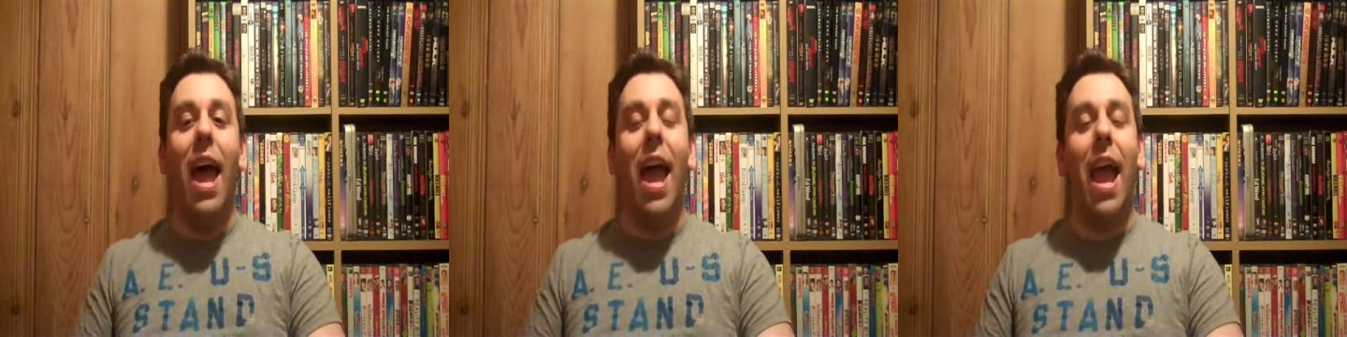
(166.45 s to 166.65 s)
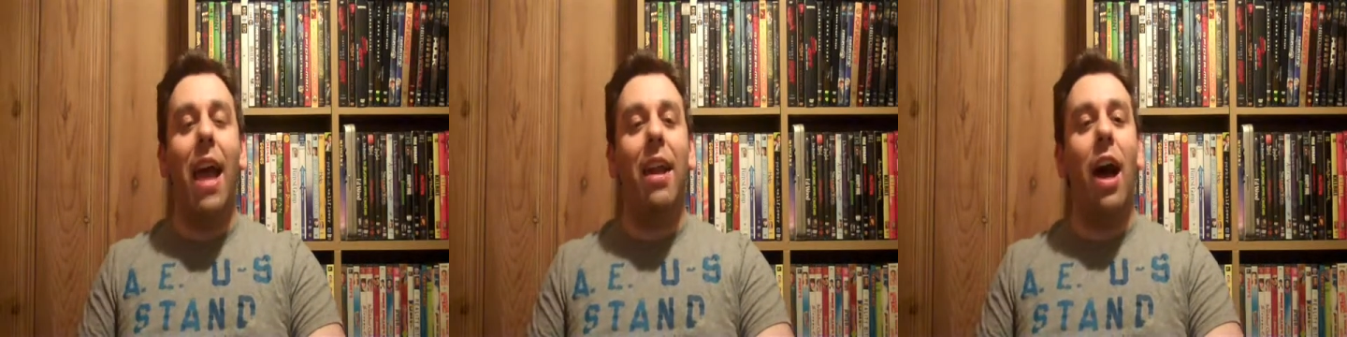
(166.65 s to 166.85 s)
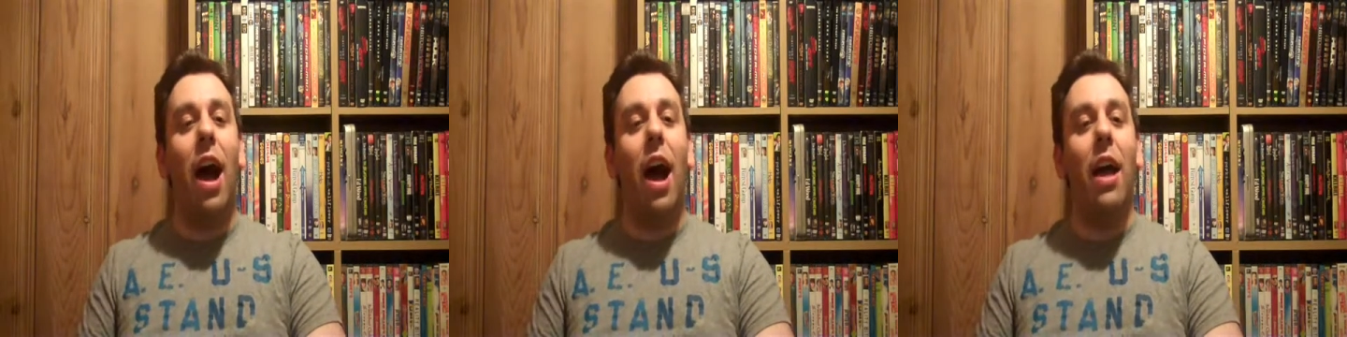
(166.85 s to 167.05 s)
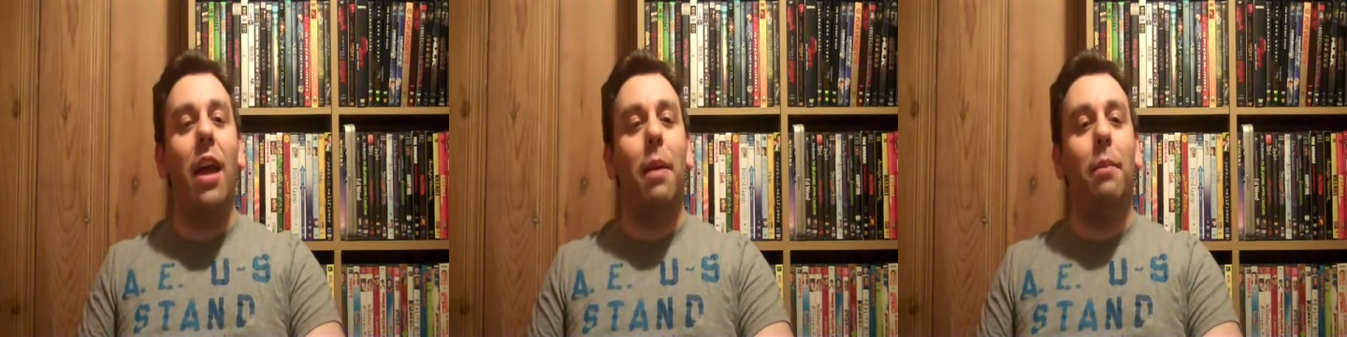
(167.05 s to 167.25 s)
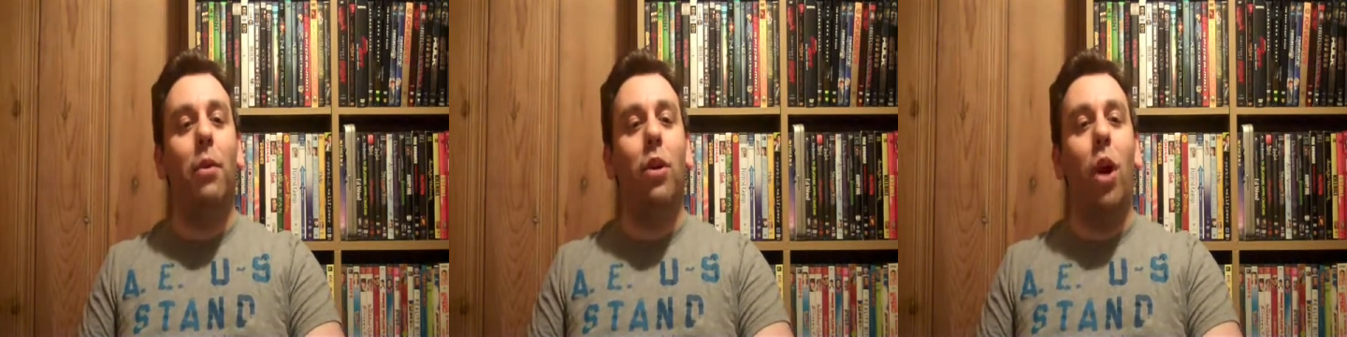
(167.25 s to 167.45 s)
and I
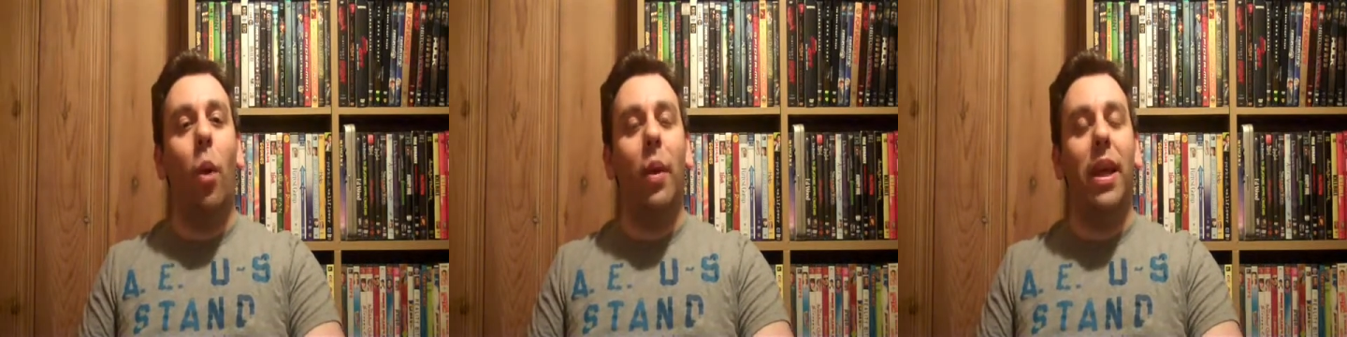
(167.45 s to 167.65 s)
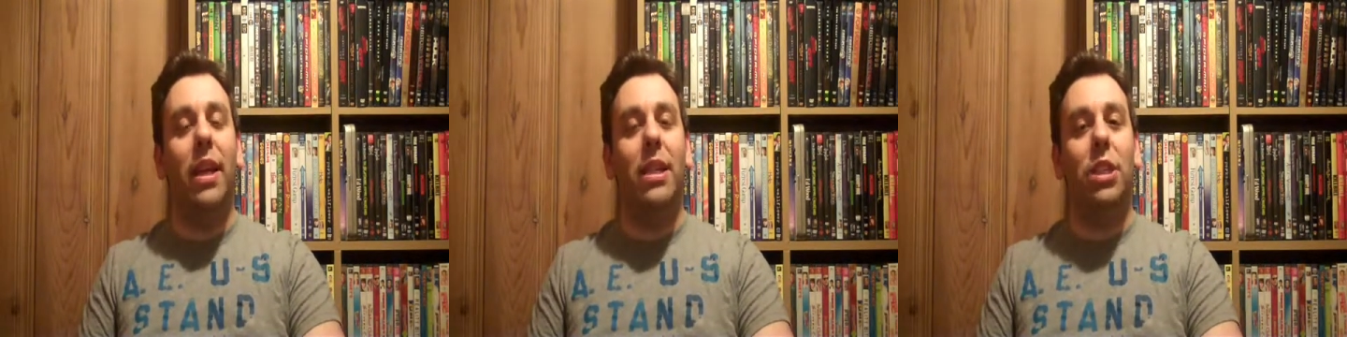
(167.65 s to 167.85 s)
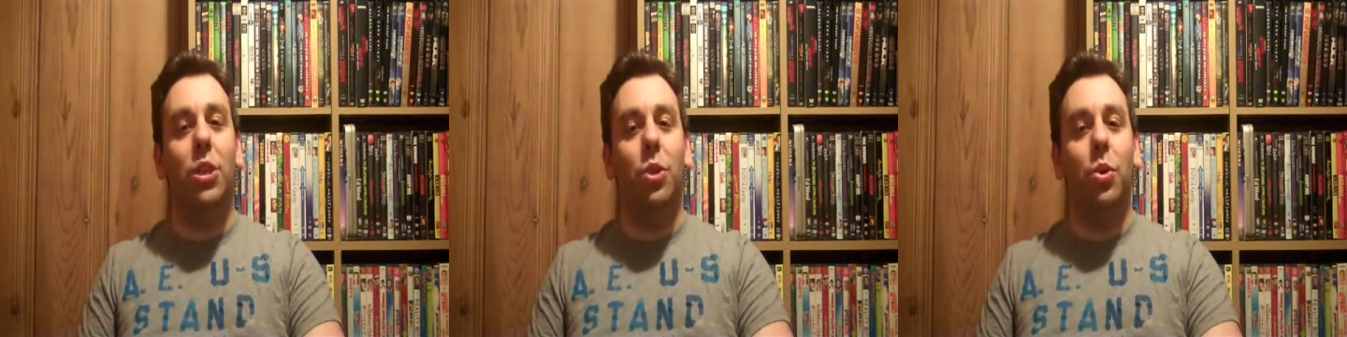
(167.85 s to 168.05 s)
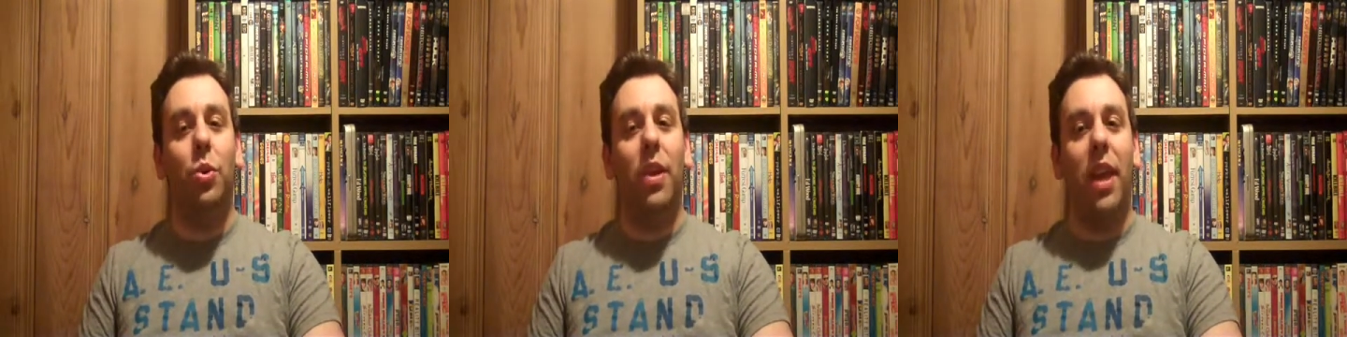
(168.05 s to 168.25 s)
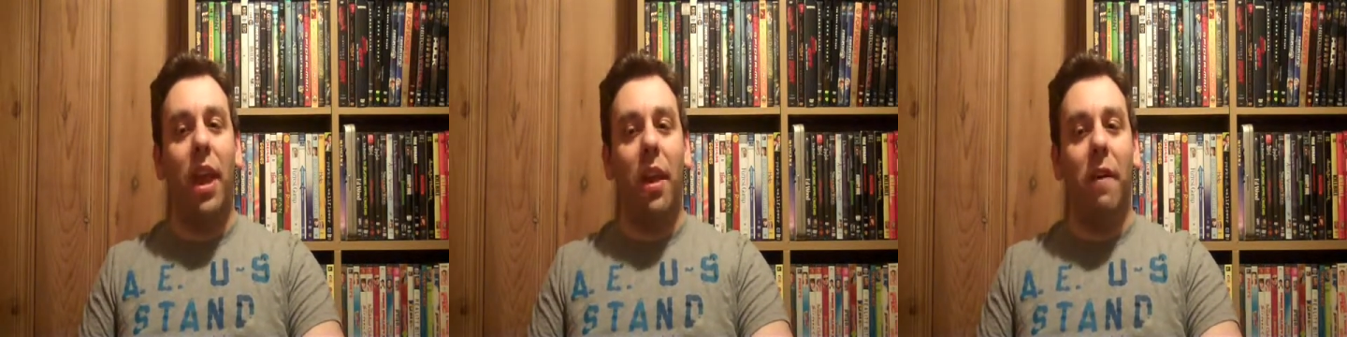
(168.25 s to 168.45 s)
am going to
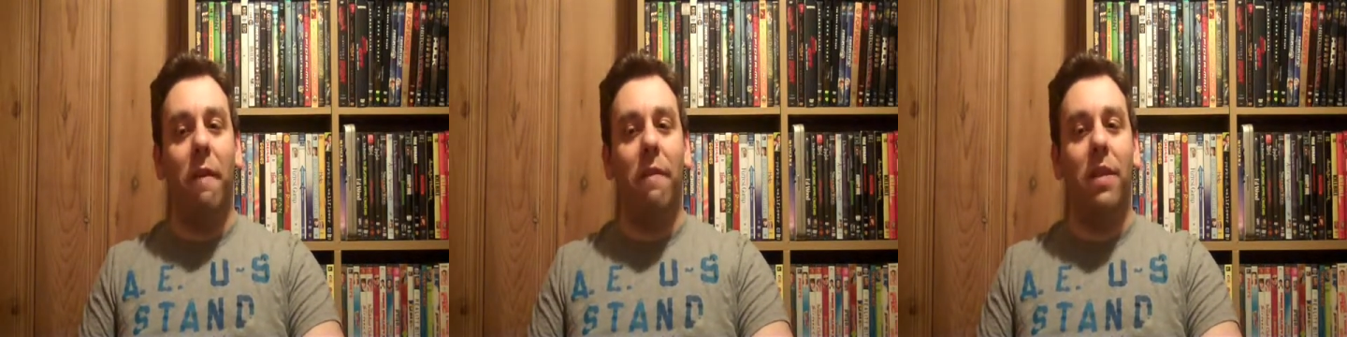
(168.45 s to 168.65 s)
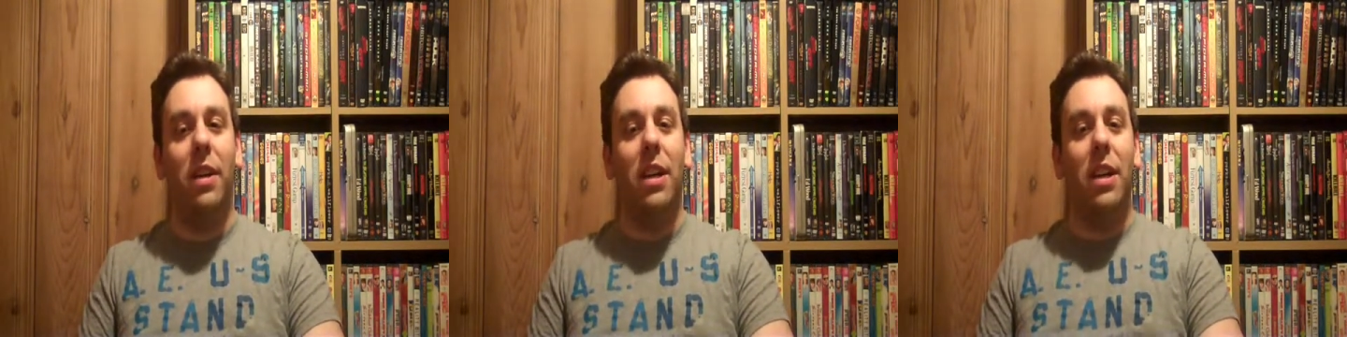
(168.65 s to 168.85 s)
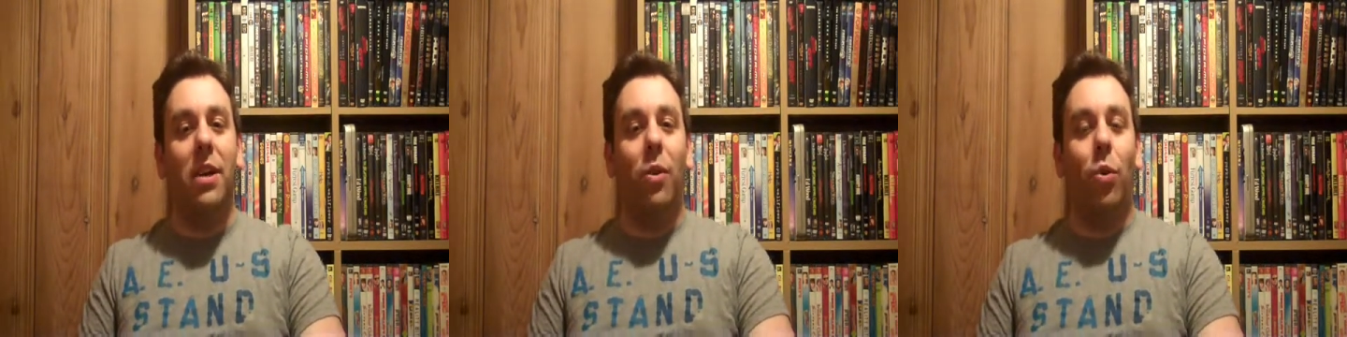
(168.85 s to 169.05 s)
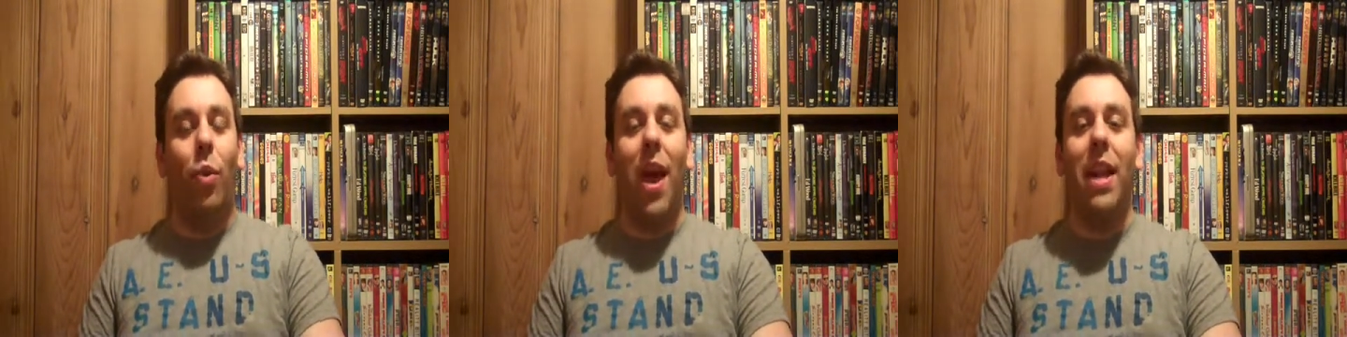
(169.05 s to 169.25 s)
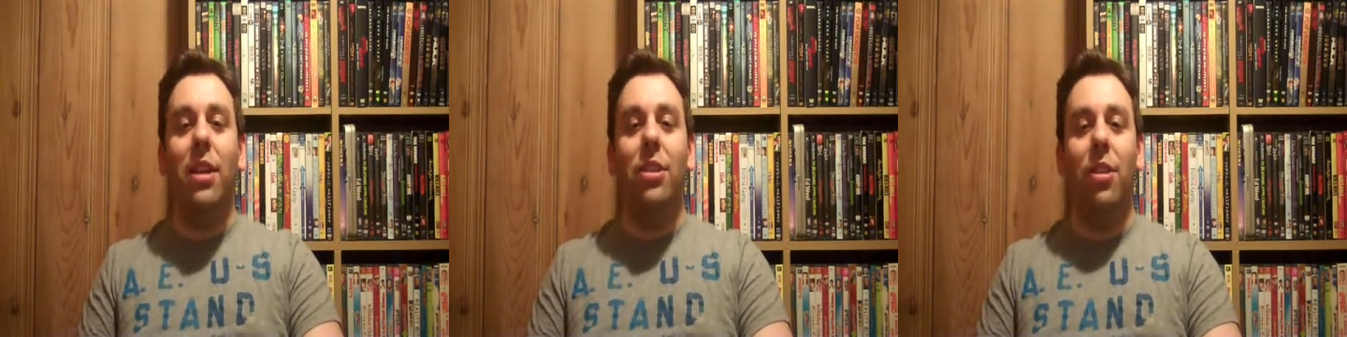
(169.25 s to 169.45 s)
give
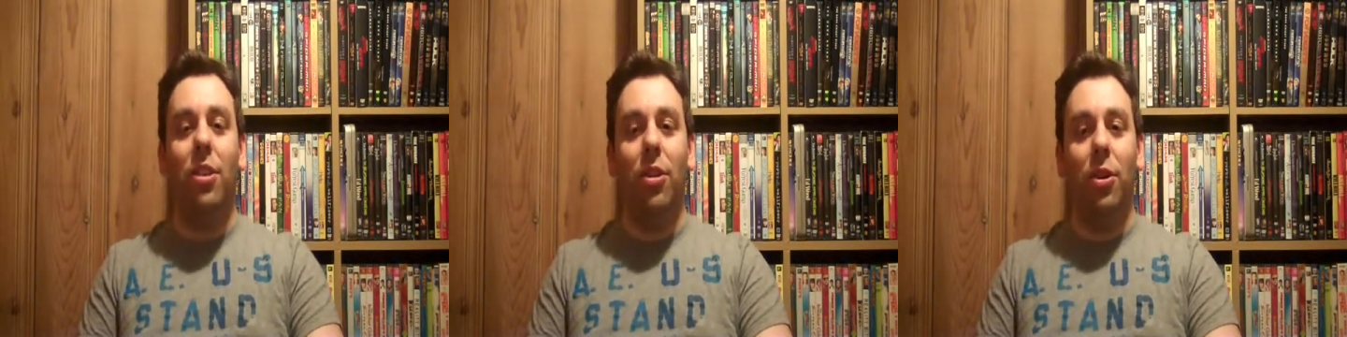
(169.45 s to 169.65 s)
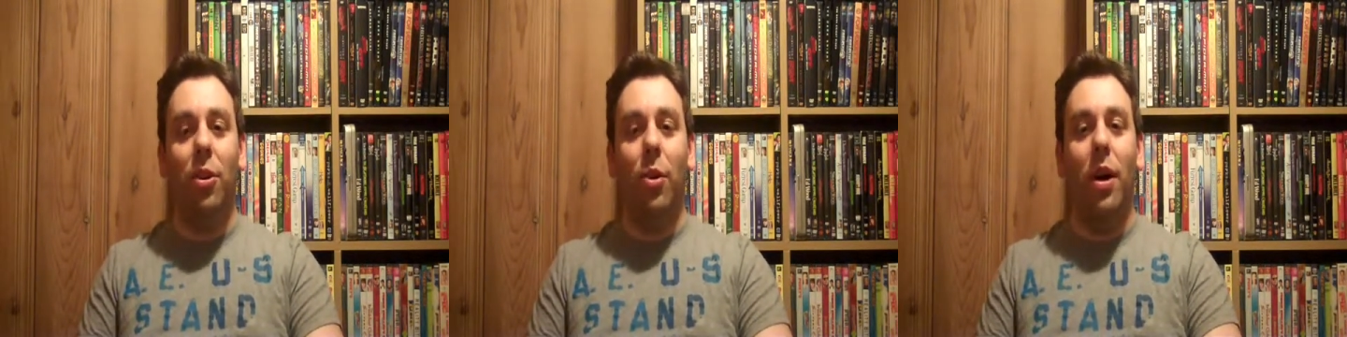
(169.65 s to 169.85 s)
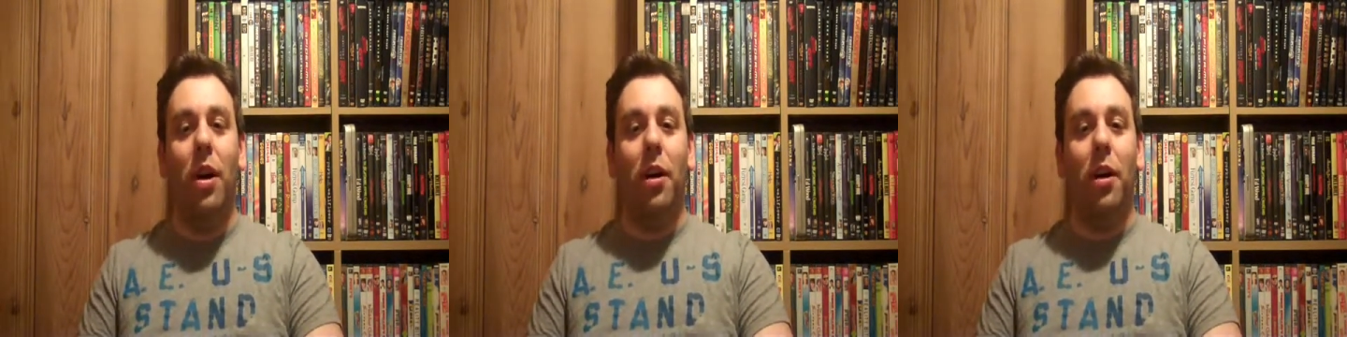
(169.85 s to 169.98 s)
Red 2